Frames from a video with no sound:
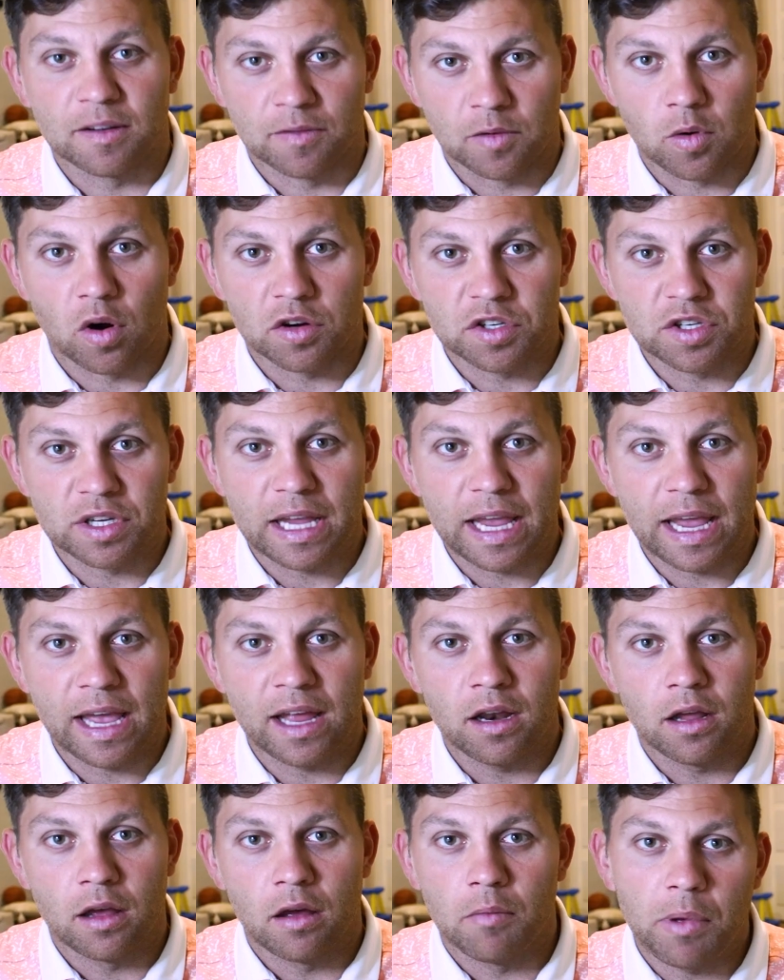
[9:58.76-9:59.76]
of course you
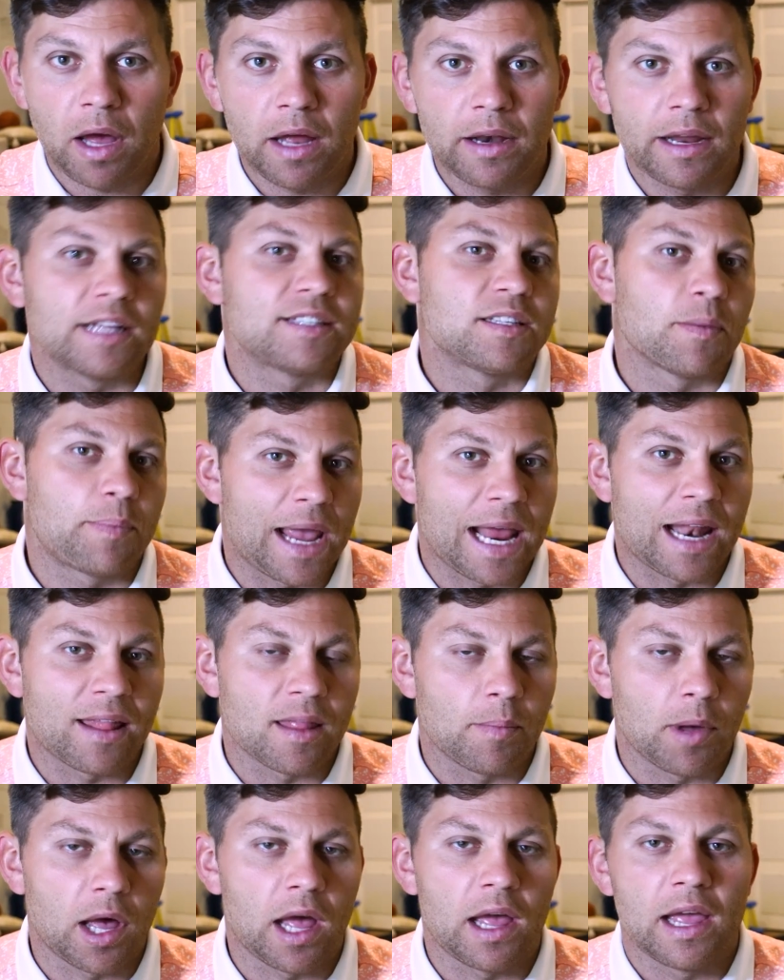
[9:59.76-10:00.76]
can, but it's a pain in the
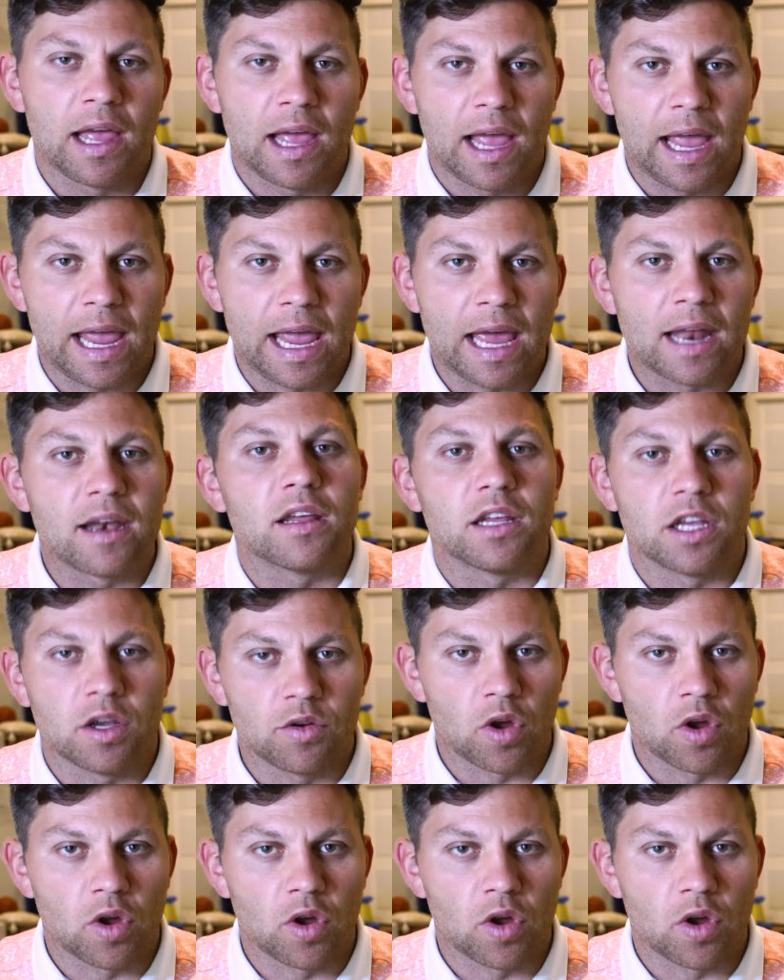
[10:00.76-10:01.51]
butt and you